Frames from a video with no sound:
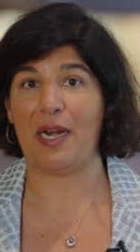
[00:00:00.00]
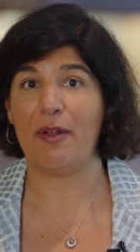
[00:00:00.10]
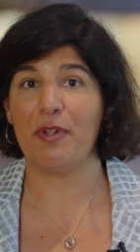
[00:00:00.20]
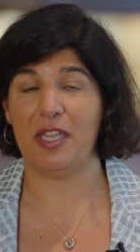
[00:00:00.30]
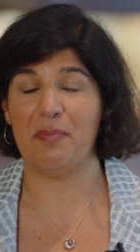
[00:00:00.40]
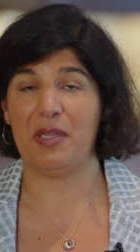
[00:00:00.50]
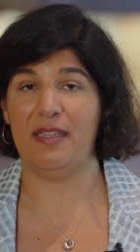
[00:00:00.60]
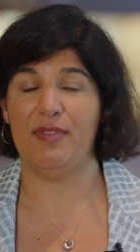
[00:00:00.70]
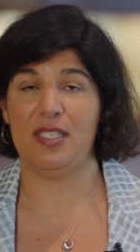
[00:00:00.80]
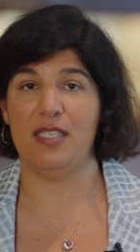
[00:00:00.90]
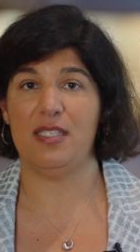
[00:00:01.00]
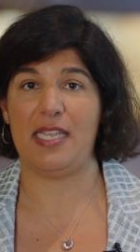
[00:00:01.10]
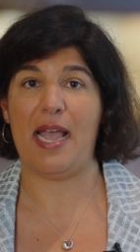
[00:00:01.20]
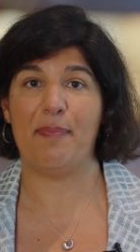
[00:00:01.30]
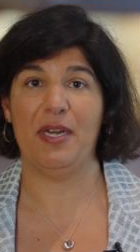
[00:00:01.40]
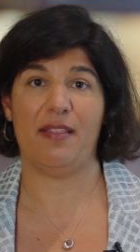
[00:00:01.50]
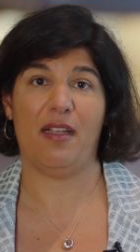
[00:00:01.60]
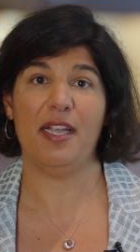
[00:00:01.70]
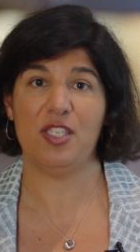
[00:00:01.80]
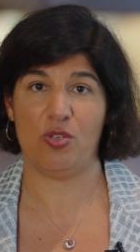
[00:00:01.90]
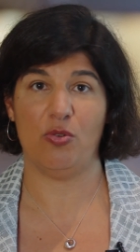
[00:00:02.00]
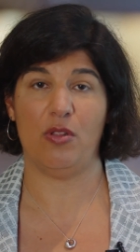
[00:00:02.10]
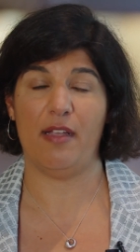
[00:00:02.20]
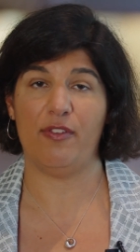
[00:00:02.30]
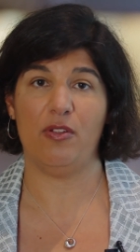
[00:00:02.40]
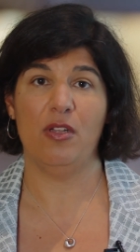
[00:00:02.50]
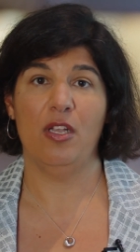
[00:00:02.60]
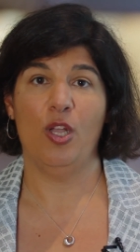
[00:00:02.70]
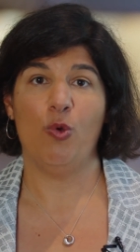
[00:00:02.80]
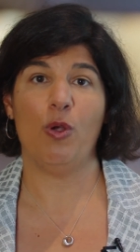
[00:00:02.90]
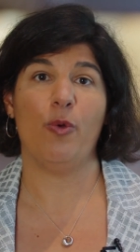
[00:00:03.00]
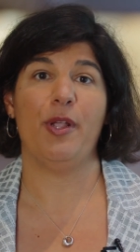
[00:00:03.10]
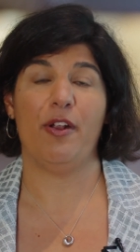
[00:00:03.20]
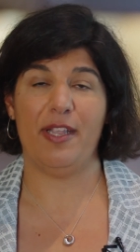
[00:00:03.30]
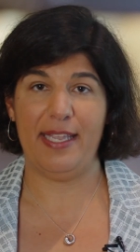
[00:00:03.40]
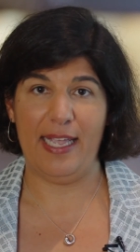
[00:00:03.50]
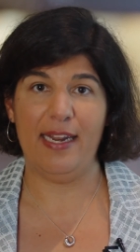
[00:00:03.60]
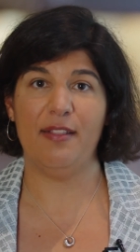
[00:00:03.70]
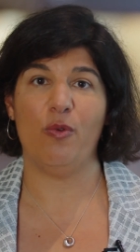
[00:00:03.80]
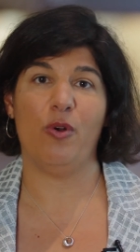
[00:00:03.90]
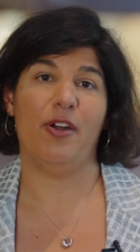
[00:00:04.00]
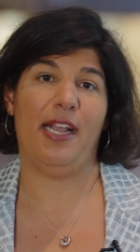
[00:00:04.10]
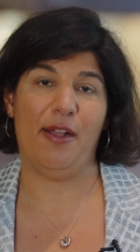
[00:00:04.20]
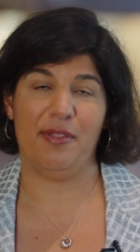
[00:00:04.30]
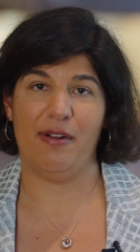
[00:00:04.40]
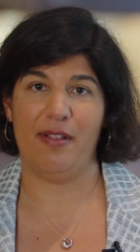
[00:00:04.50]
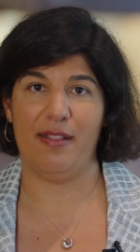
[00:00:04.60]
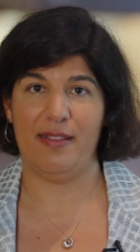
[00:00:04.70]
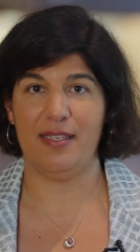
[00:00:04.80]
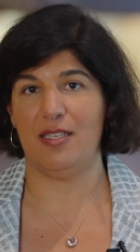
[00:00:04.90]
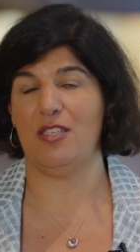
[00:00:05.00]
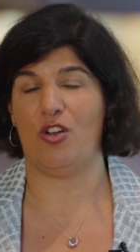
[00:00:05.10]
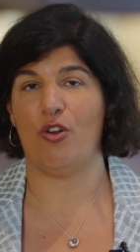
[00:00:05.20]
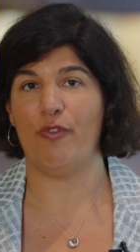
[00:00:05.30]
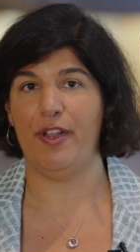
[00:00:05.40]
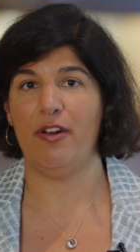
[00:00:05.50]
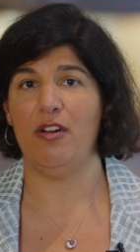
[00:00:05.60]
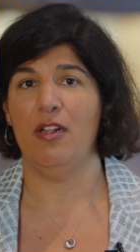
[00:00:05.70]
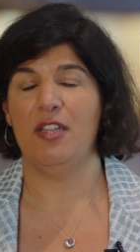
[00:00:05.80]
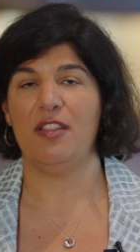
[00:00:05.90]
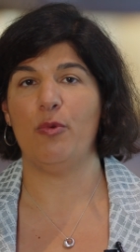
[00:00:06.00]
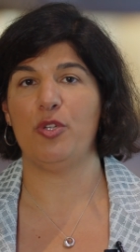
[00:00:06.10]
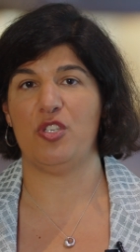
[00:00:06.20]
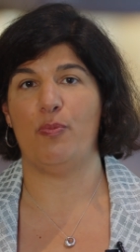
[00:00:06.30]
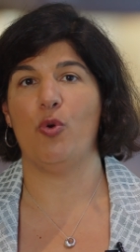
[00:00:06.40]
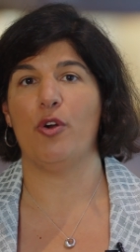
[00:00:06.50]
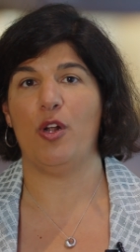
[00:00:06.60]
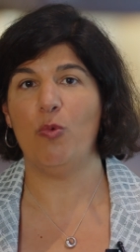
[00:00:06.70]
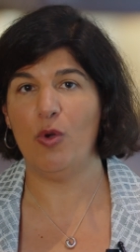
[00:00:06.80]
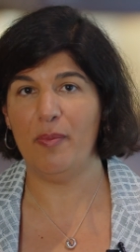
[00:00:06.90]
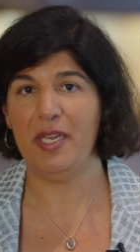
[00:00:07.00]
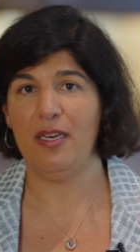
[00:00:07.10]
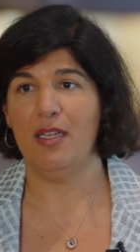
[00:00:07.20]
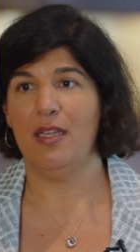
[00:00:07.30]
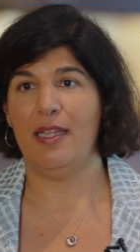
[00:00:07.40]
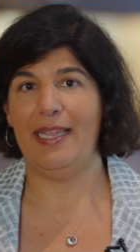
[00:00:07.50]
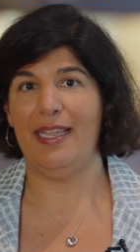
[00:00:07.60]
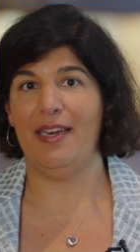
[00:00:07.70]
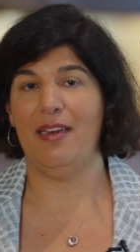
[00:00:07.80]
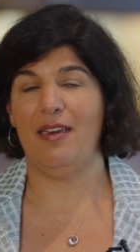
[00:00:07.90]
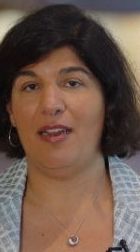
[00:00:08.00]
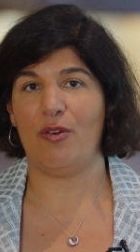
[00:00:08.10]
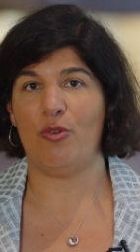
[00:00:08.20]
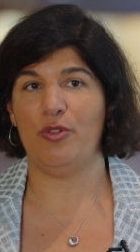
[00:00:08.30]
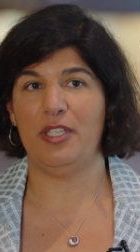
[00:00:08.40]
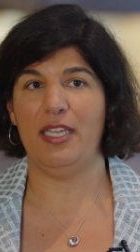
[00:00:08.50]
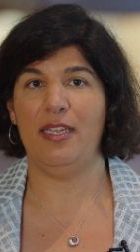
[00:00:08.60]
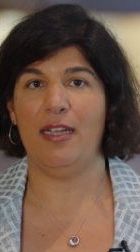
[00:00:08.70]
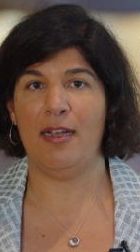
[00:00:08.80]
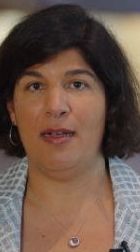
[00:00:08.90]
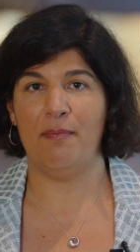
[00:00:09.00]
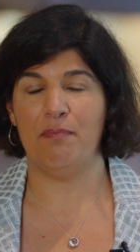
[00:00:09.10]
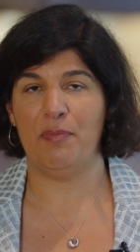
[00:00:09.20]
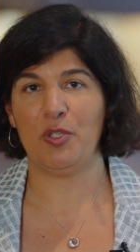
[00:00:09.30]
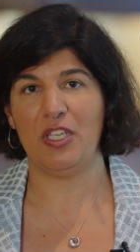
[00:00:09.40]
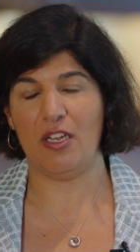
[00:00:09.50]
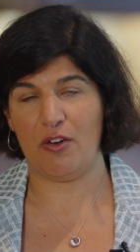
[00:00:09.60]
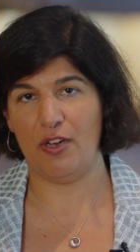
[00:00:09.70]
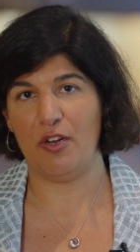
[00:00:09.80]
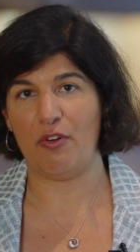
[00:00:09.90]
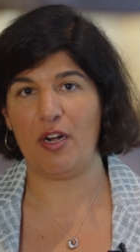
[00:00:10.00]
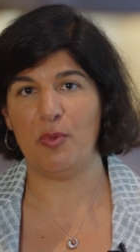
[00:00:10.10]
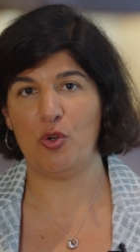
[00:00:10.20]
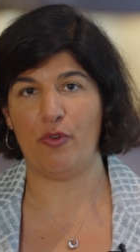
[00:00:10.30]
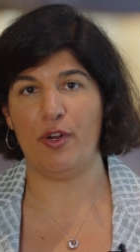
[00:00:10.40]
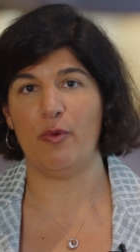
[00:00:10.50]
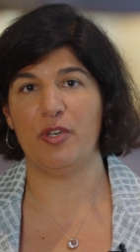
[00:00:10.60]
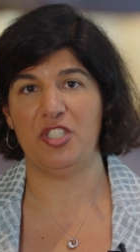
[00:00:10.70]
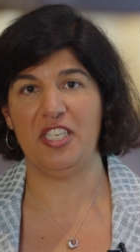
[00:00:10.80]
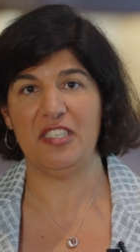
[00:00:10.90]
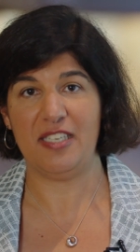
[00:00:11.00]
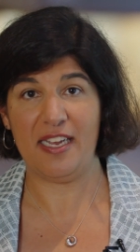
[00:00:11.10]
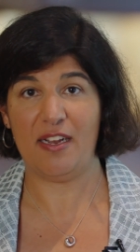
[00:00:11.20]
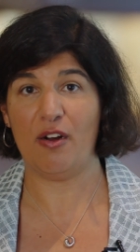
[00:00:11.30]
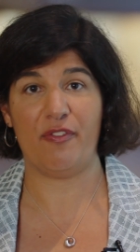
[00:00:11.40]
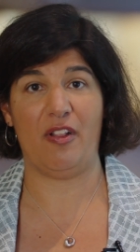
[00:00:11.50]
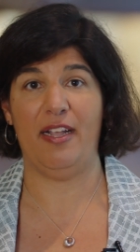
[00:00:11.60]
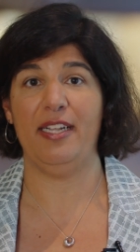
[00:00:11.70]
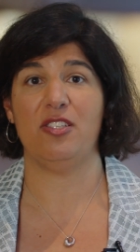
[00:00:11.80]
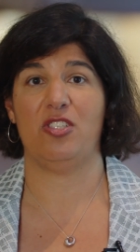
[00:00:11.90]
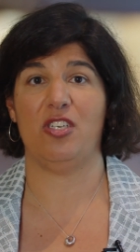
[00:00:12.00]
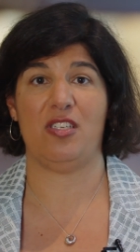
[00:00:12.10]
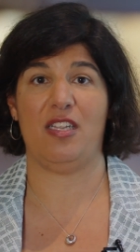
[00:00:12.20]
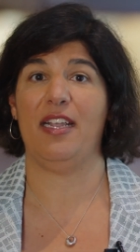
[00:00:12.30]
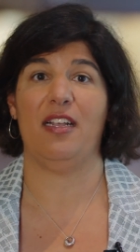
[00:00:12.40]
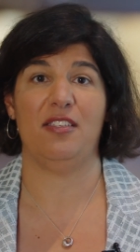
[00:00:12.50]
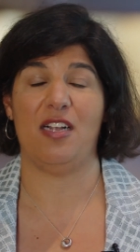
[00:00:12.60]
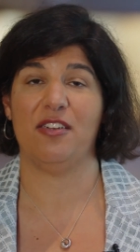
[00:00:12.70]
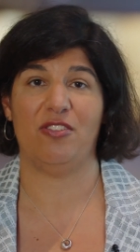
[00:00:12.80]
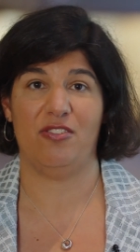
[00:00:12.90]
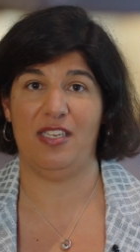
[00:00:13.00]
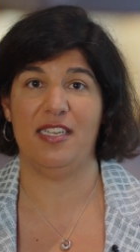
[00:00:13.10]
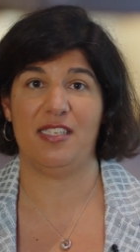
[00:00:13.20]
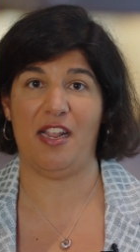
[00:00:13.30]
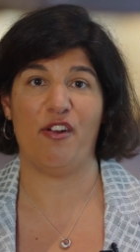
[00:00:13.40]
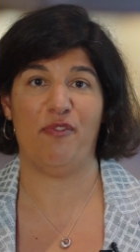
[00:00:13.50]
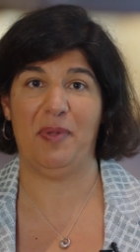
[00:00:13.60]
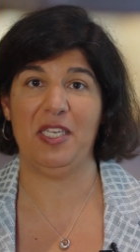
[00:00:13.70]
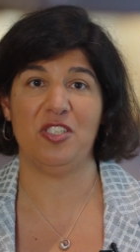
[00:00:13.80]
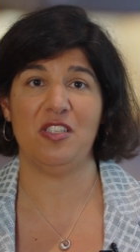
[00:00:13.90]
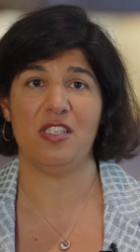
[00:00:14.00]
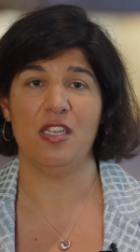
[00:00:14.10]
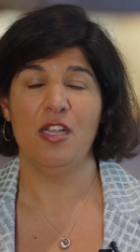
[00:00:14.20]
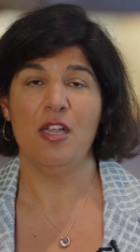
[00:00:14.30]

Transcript: I really believe this needs to happen at the high school level, where we are getting the word out there that this is a career that will support a woman in not only um, building an incredible career where she can take care of clients, just like a doctor takes care of patients,